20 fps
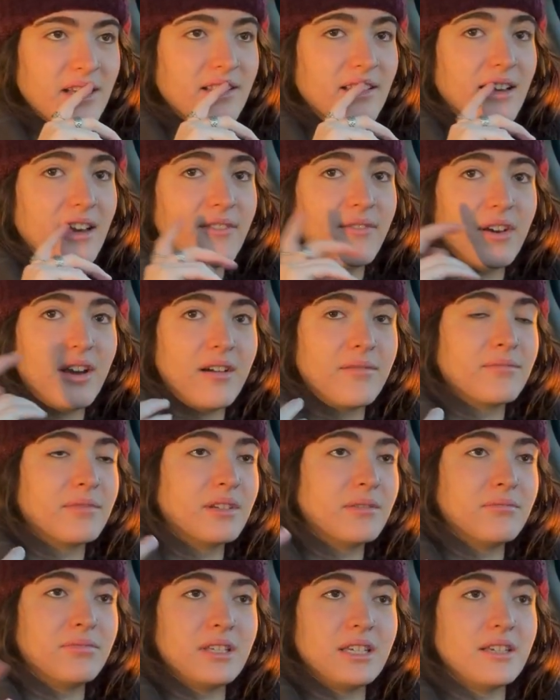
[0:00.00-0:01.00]
life, I'm
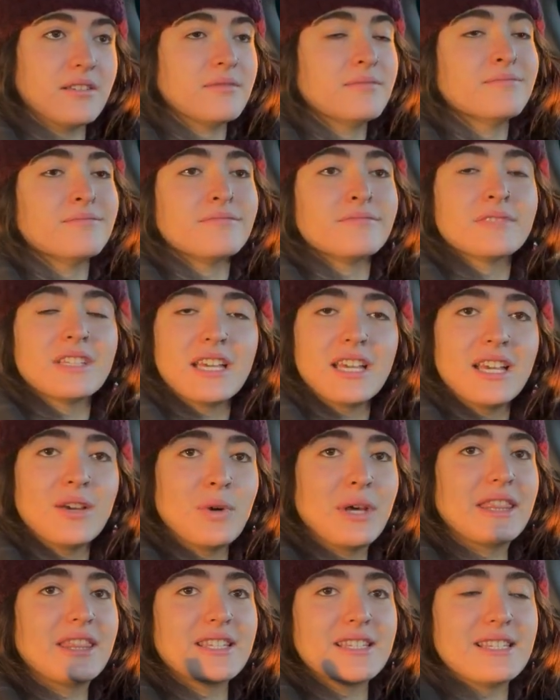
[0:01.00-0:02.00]
gonna be
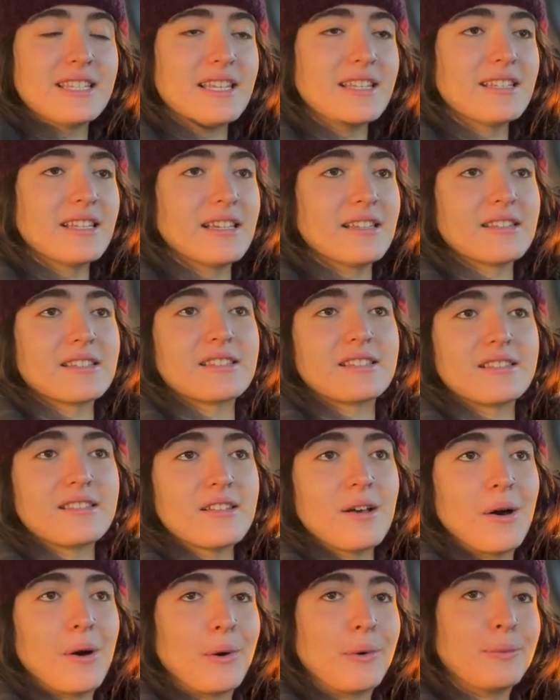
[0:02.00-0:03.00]
with the seasons.
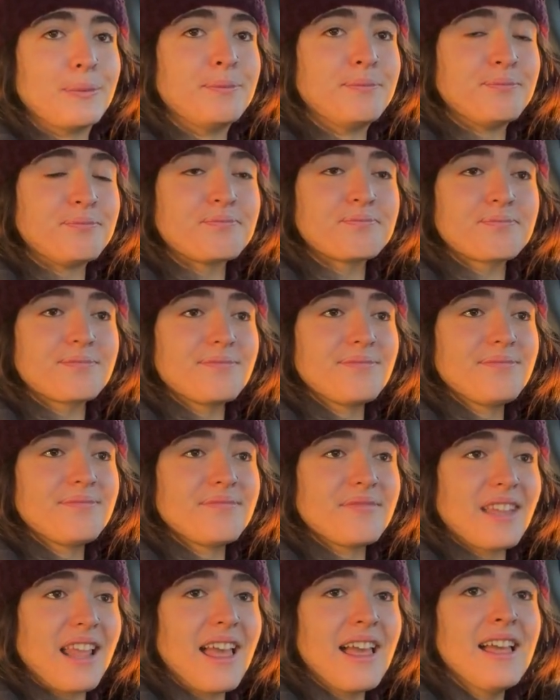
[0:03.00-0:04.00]
So
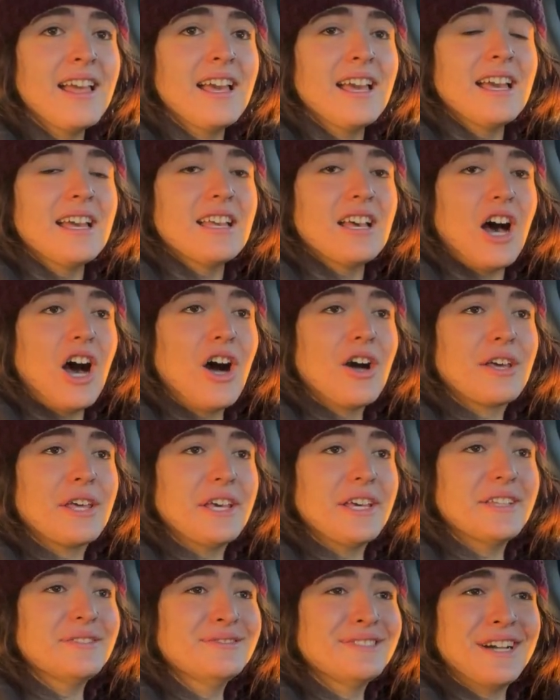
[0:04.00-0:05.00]
all
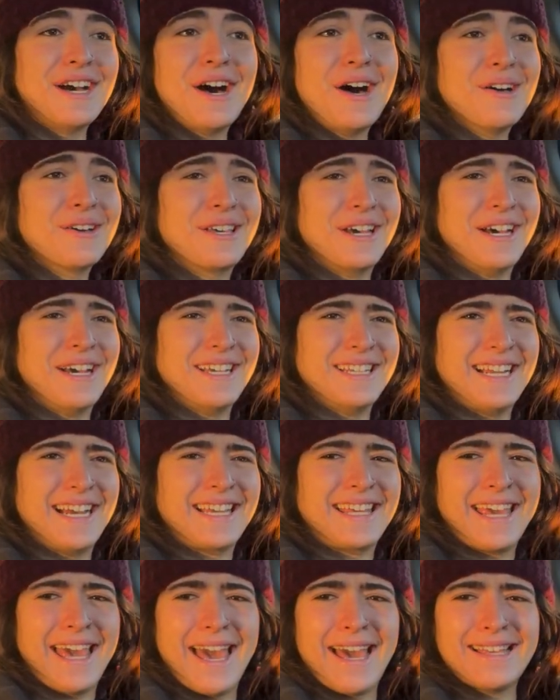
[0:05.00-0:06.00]
good, I
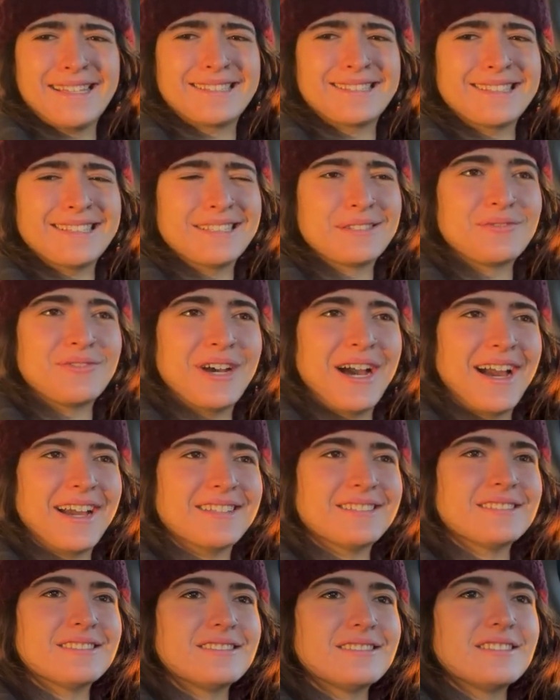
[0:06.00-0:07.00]
guess. It's
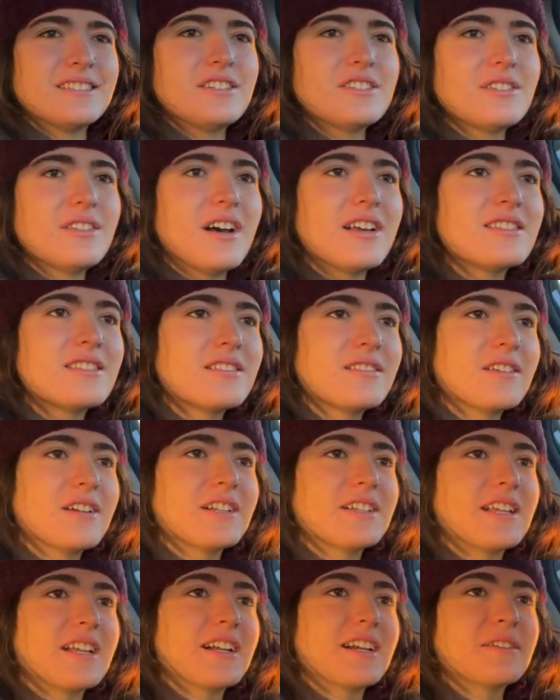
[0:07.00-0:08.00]
fine. There's lots to
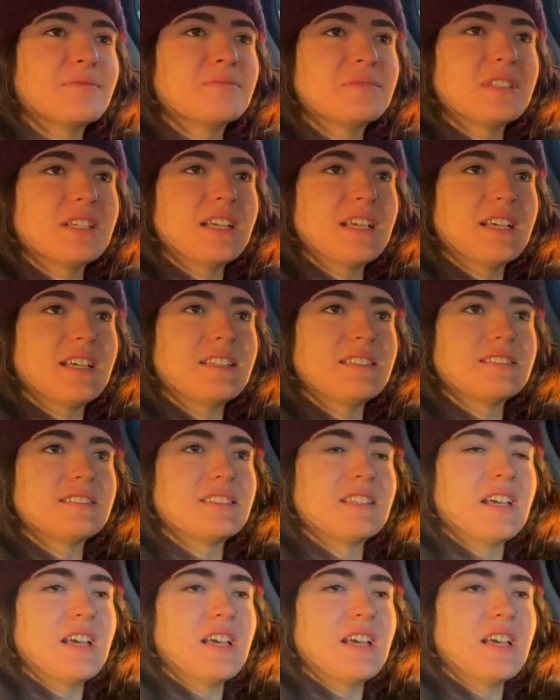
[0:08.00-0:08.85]
learn here and